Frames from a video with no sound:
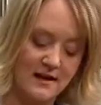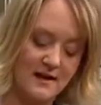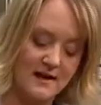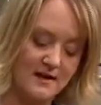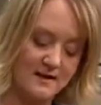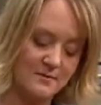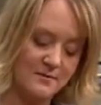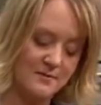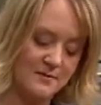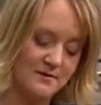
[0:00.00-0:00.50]
it
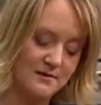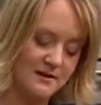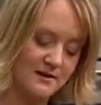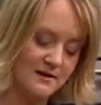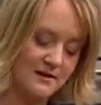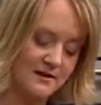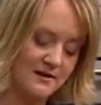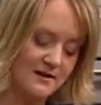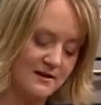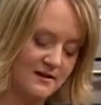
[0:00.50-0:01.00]
up,
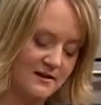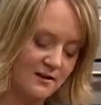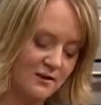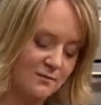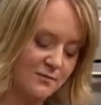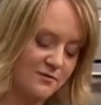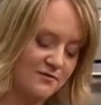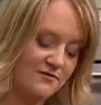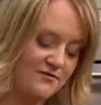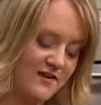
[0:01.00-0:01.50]

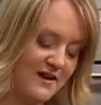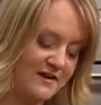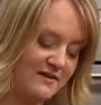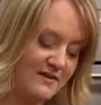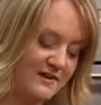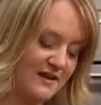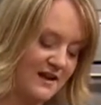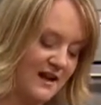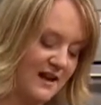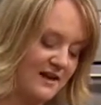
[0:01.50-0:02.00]
it'll
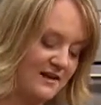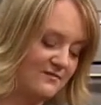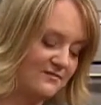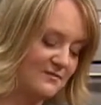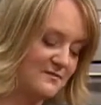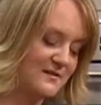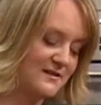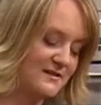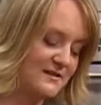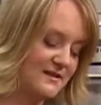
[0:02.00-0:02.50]
prevent the cake
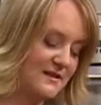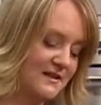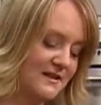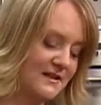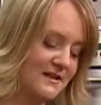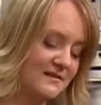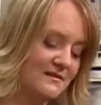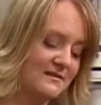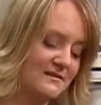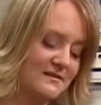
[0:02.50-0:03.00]
from
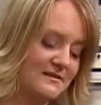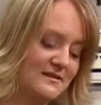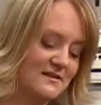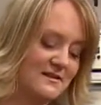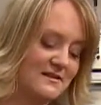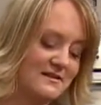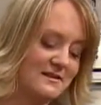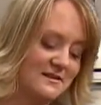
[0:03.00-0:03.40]
sticking to